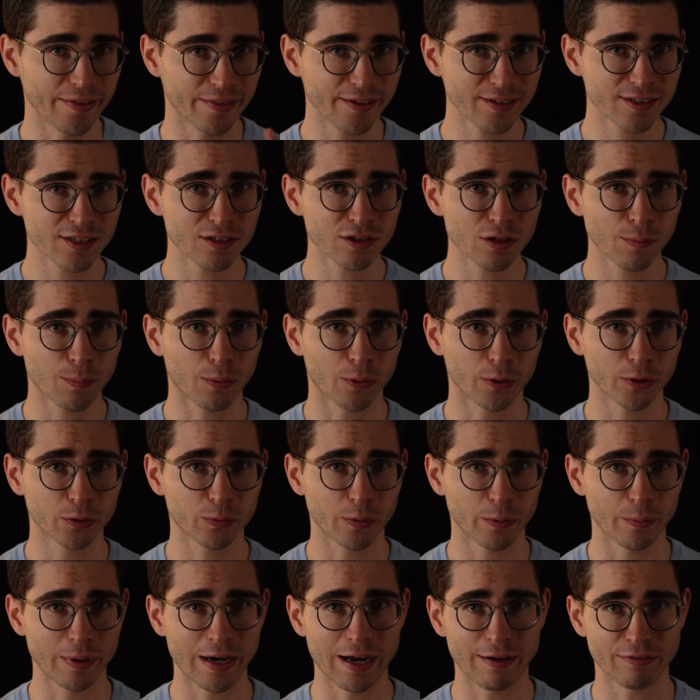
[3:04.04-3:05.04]
And this is the point
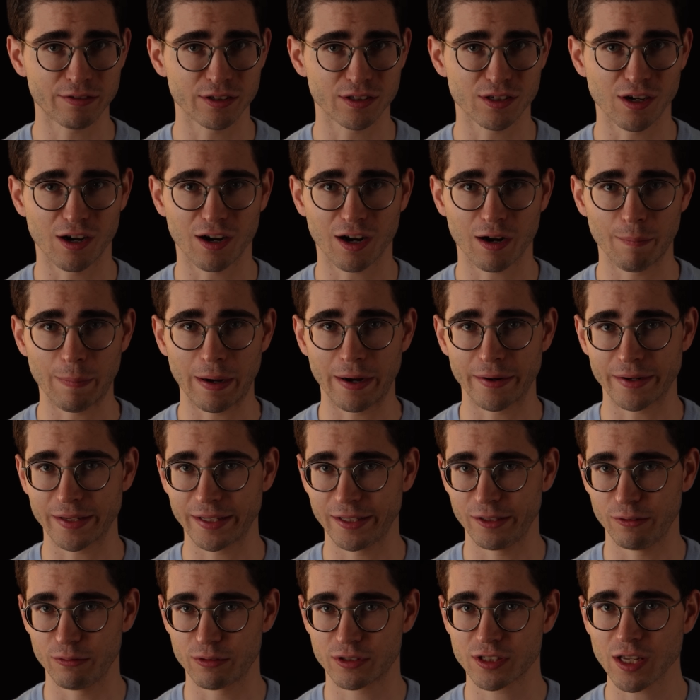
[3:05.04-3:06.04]
where we have to talk about
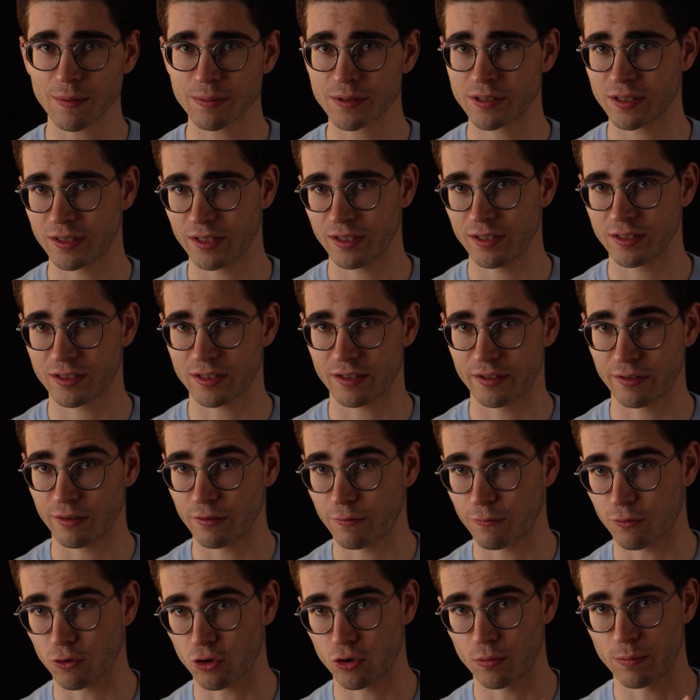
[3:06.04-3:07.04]
E U subsidies in
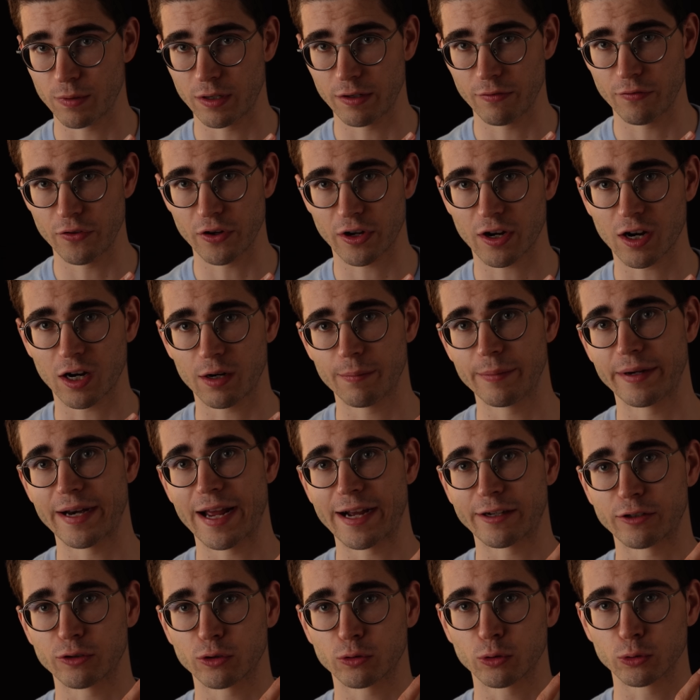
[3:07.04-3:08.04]
the form of the Common
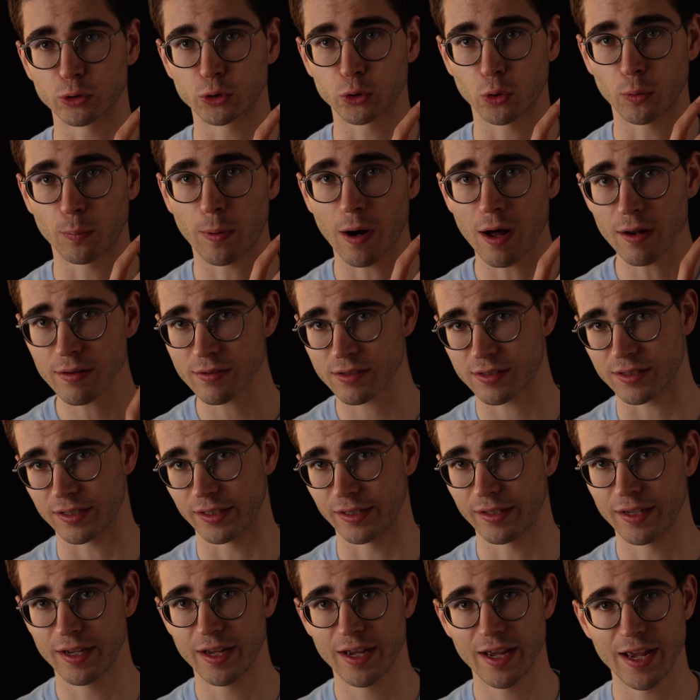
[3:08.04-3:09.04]
Agricultural
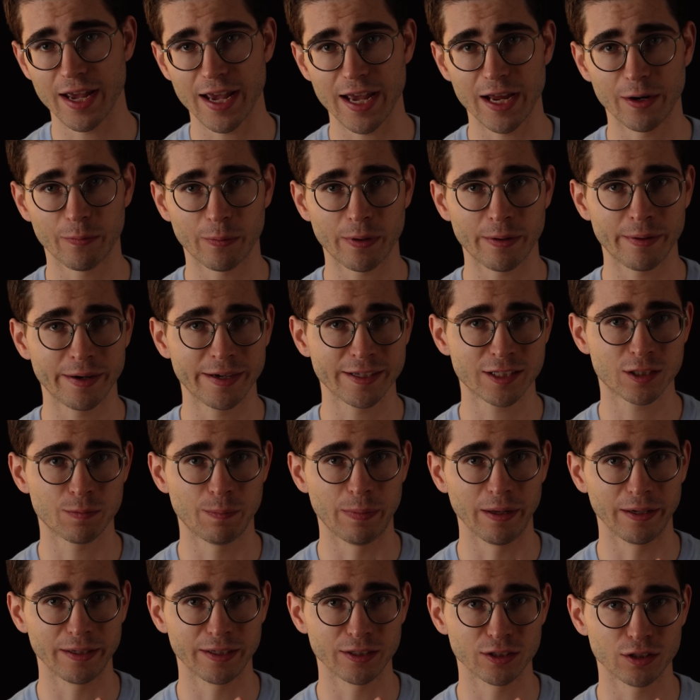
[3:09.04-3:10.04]
Policy, and where its
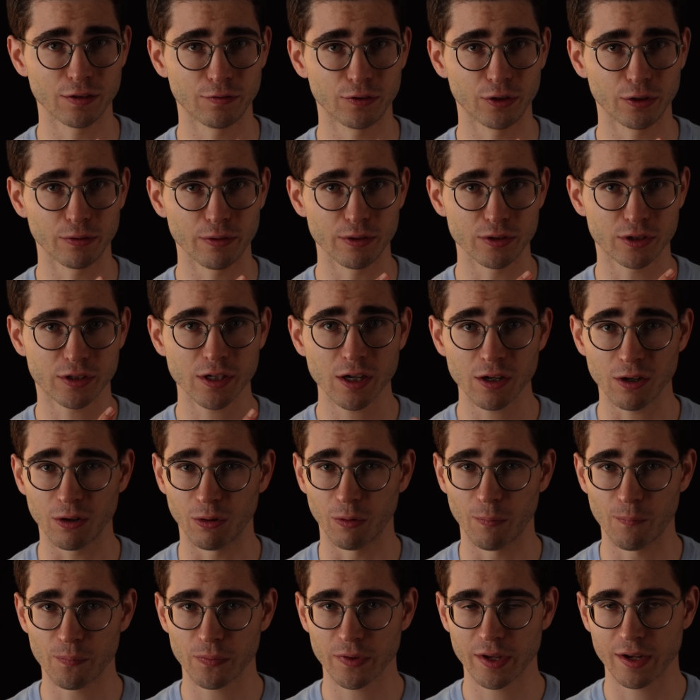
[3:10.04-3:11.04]
billions of euros
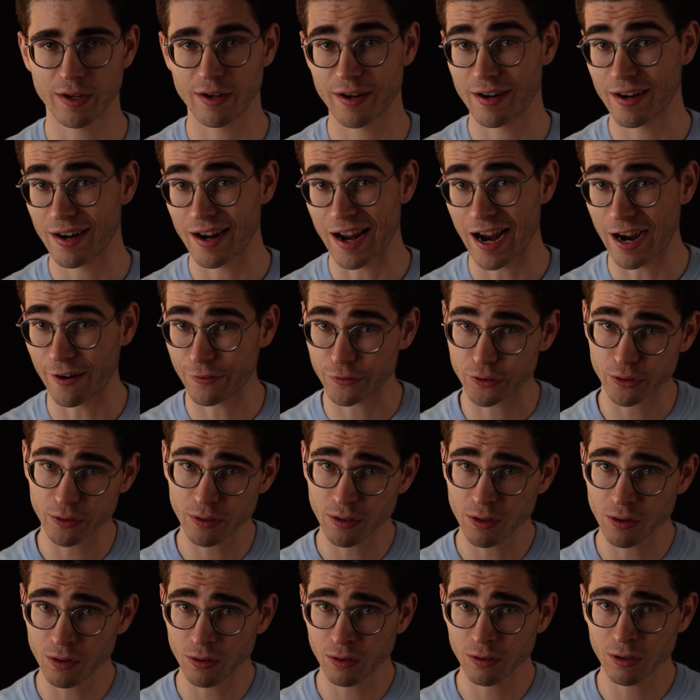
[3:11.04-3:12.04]
go. After
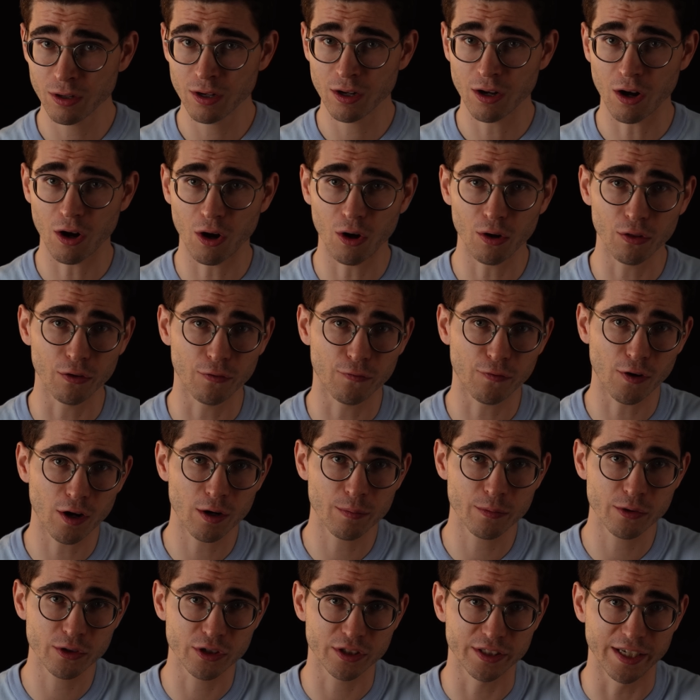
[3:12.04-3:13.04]
all, all the
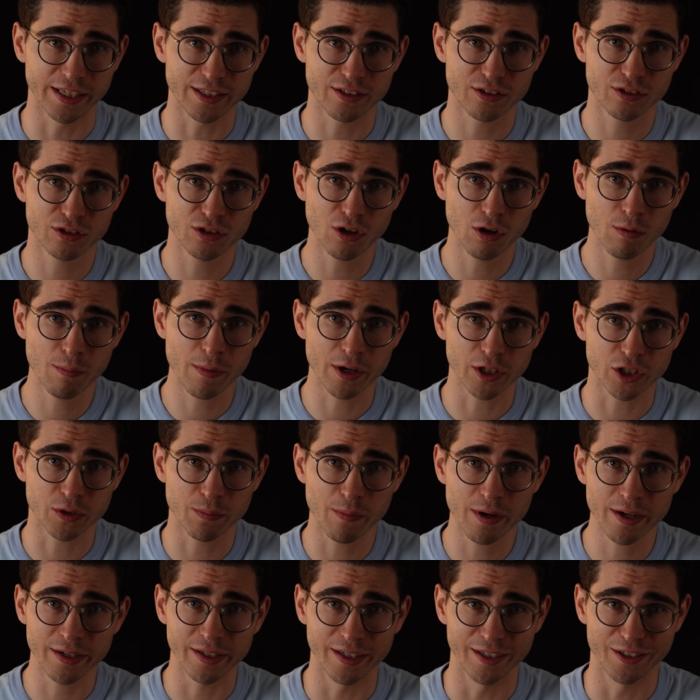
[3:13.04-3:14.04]
farmers get so much
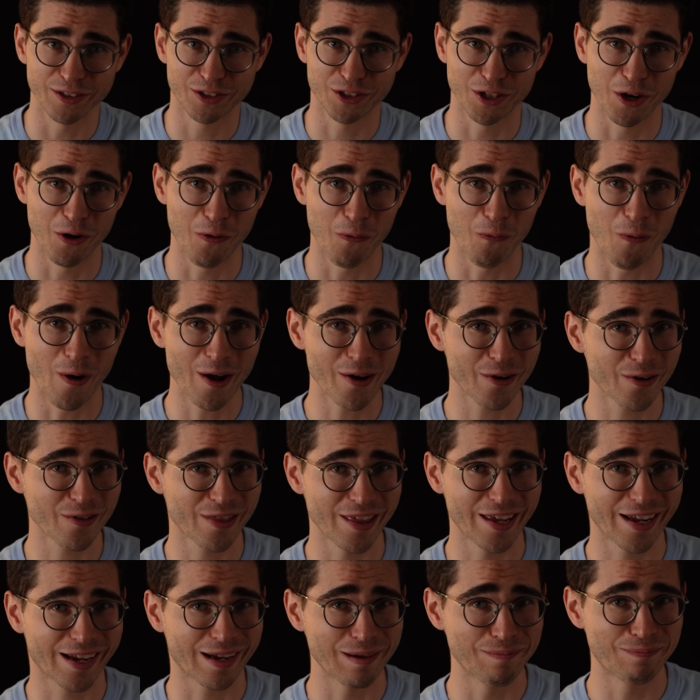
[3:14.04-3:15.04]
money, so what are
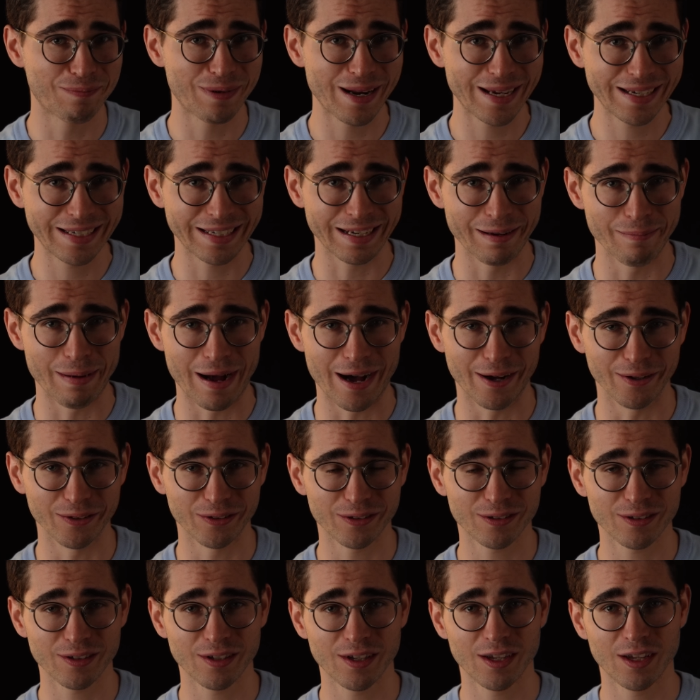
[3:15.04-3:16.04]
they complaining
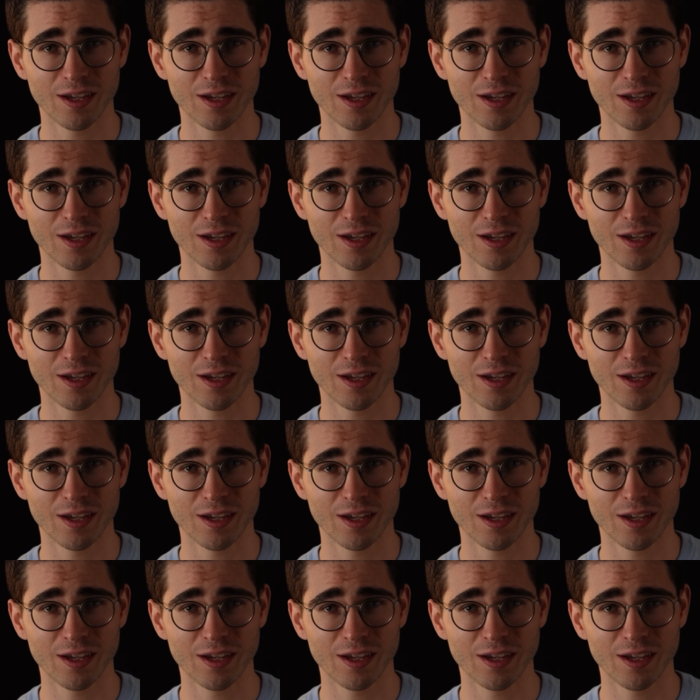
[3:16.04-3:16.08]
about?